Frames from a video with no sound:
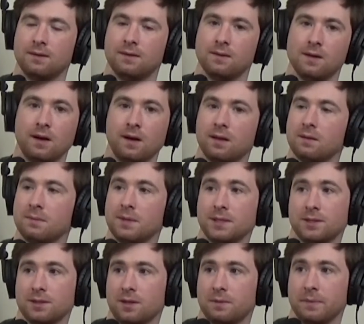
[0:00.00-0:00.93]
None of them I
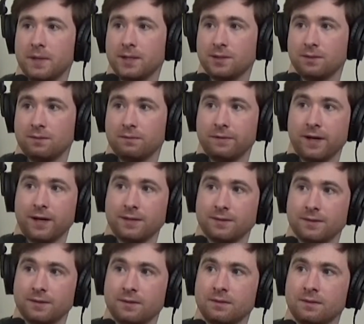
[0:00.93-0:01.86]
saw mention
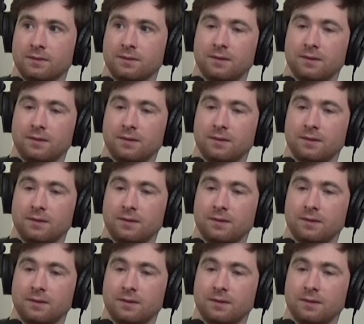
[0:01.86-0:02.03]
Pfizer.